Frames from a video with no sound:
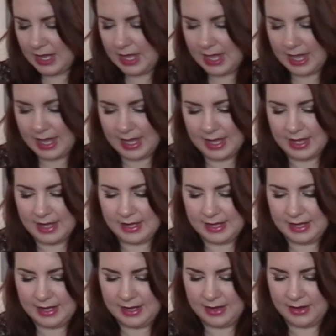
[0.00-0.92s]
And
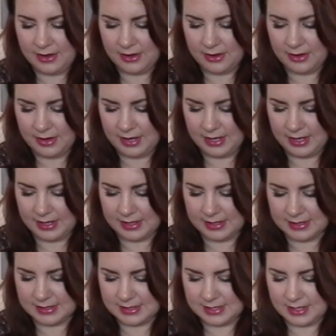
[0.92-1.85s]
here
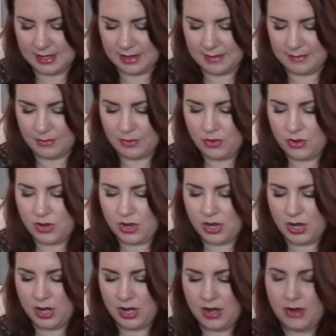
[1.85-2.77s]
is the
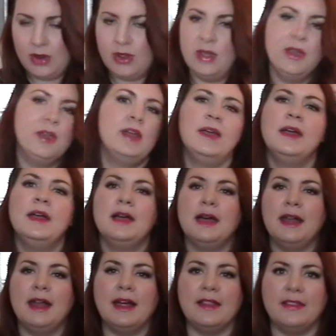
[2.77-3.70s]
Amore.
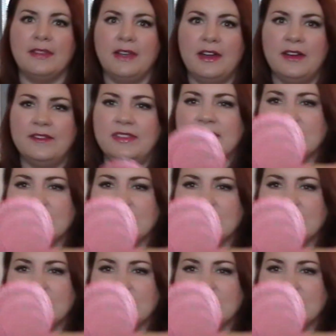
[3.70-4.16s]
And I love